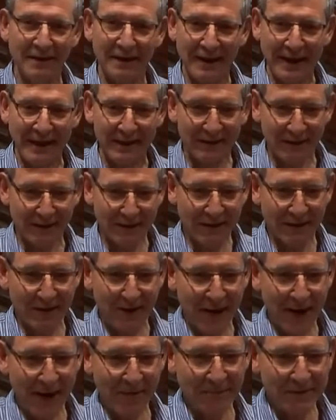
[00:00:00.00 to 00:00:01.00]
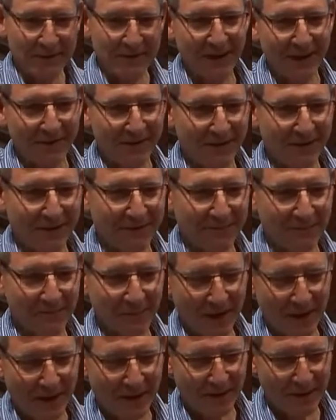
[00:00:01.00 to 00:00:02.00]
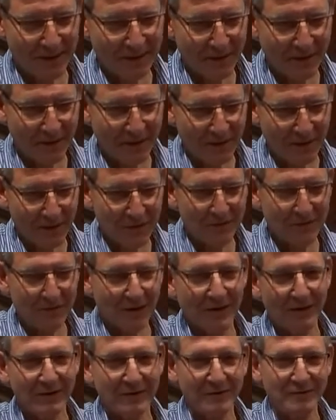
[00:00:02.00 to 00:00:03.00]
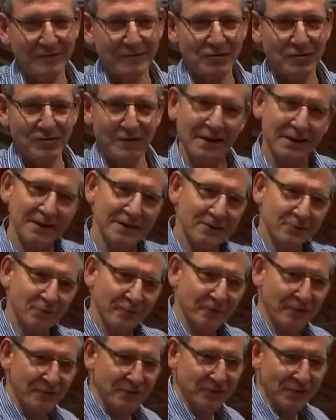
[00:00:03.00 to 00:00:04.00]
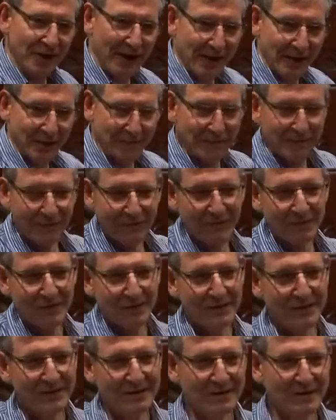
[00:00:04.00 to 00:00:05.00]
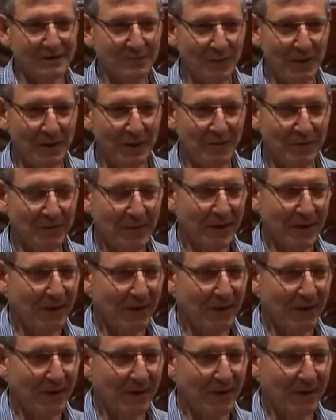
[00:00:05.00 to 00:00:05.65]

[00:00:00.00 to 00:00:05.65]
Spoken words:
and I happened to have a ute load of trees with a trailer full of trees as well.